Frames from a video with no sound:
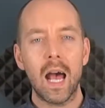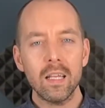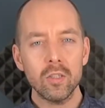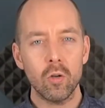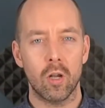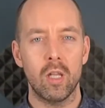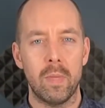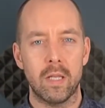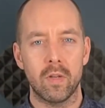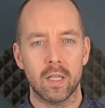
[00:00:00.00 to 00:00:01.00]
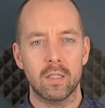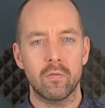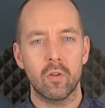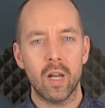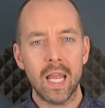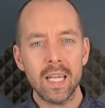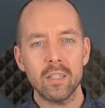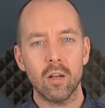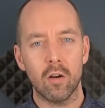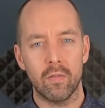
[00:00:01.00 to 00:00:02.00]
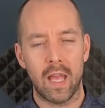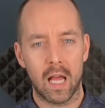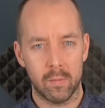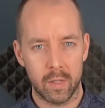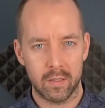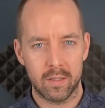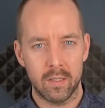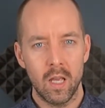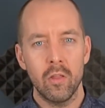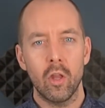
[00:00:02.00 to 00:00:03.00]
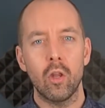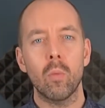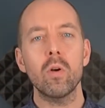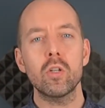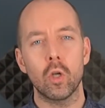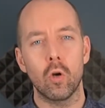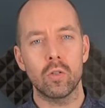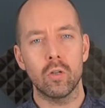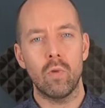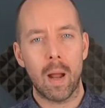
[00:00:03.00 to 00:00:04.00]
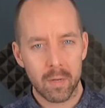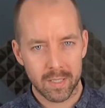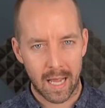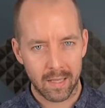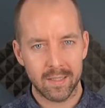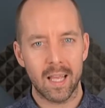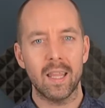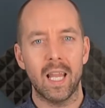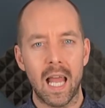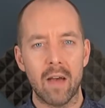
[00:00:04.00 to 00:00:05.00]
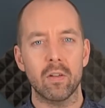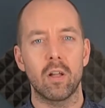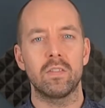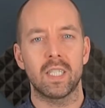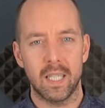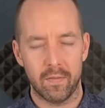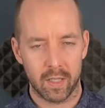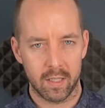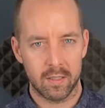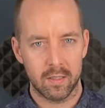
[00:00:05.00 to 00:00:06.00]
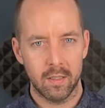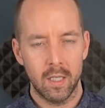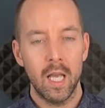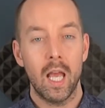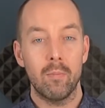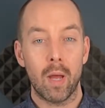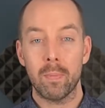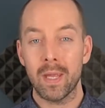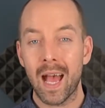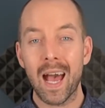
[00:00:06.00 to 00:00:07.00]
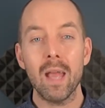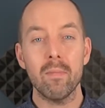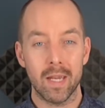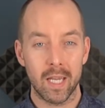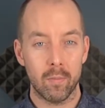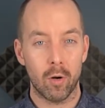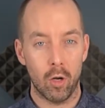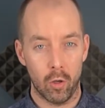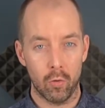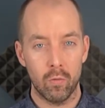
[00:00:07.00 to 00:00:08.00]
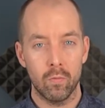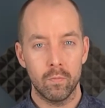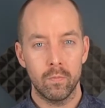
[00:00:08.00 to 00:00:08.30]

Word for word: As shown on the matrix, for each of the elements, the number chosen represents the level of significance. It might be high, medium or low.